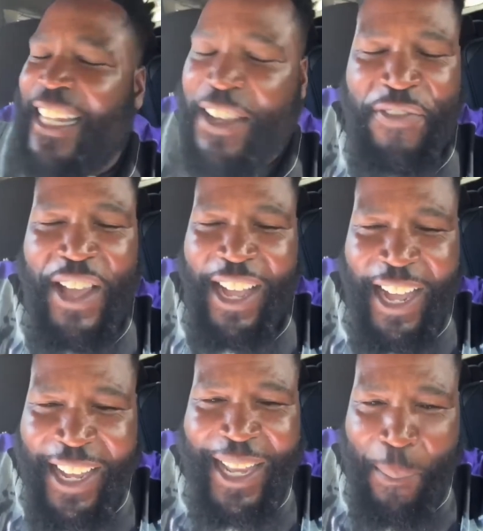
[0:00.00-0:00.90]
Leave
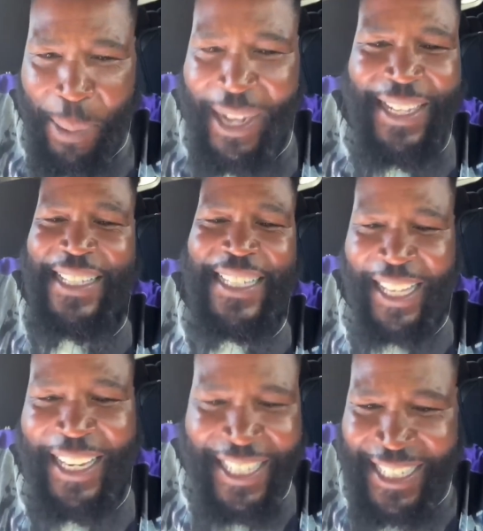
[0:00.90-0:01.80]
the honey
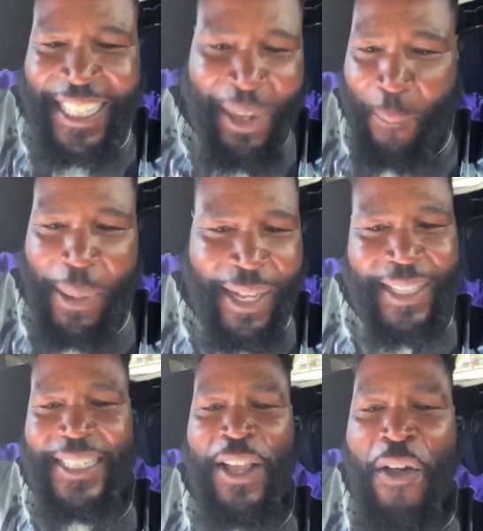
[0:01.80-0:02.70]
buns and the
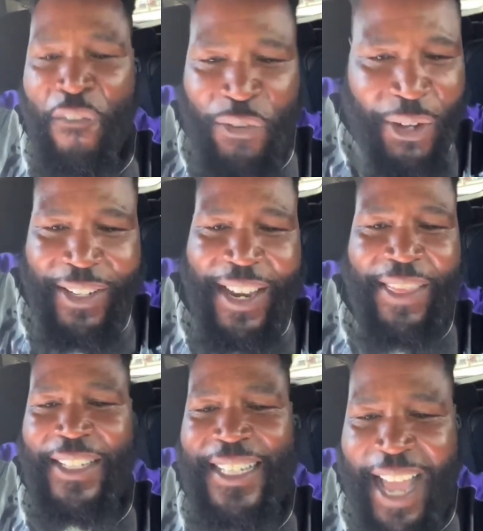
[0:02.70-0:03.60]
Cinnabons for
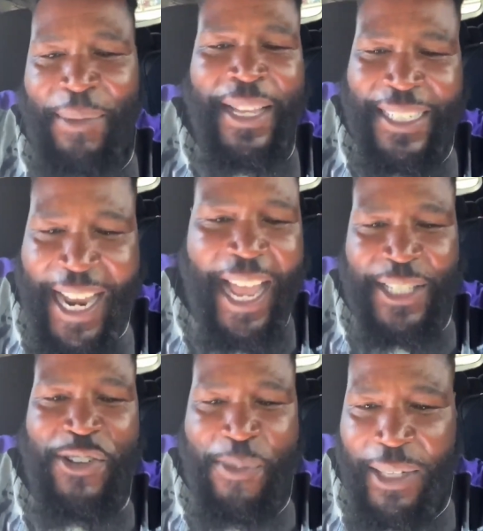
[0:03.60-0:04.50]
another time.
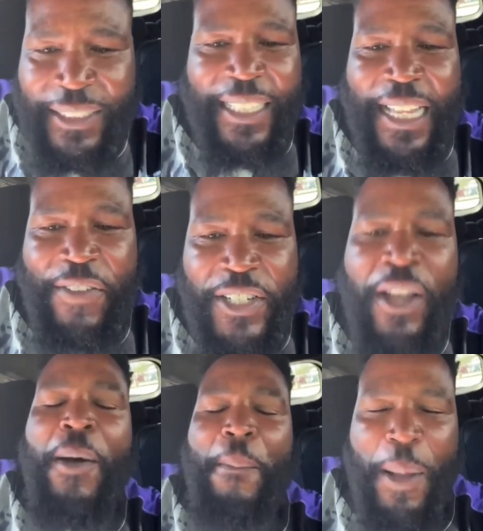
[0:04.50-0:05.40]
Not too much
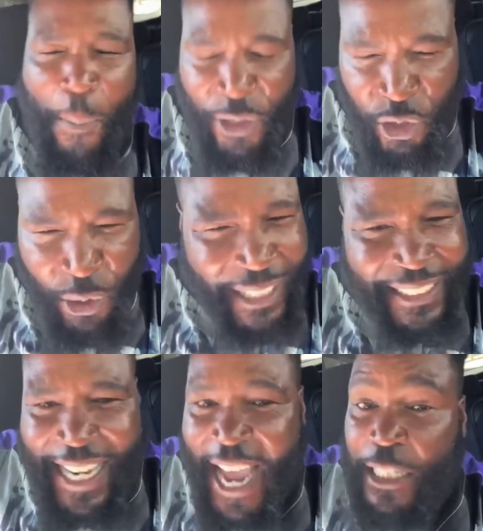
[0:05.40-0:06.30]
cleavage, but
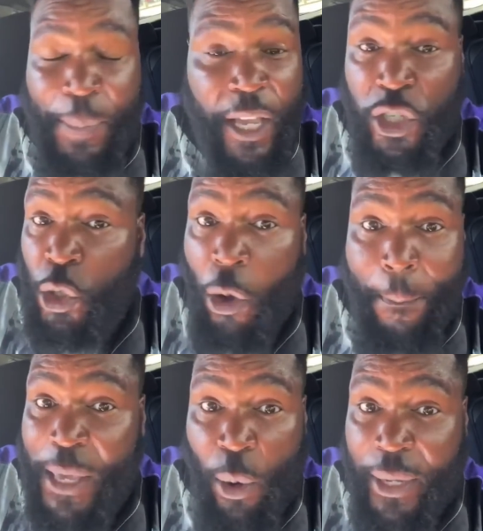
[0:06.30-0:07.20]
dress nice because you're
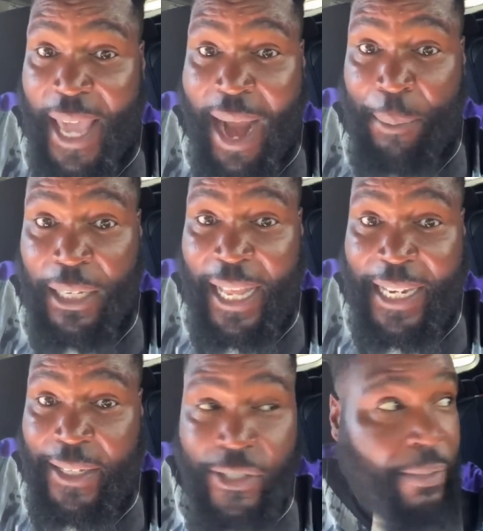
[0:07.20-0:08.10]
going to be on camera,
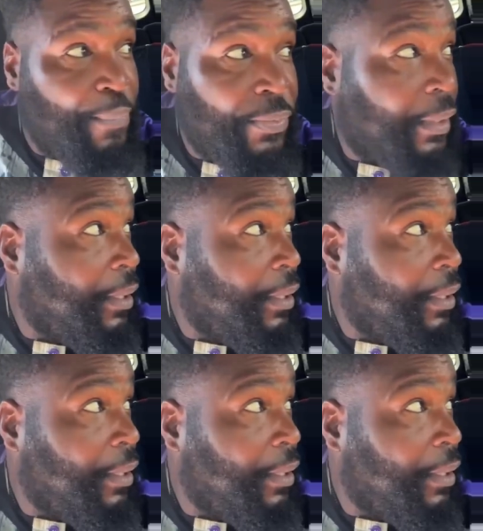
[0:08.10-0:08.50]
ladies.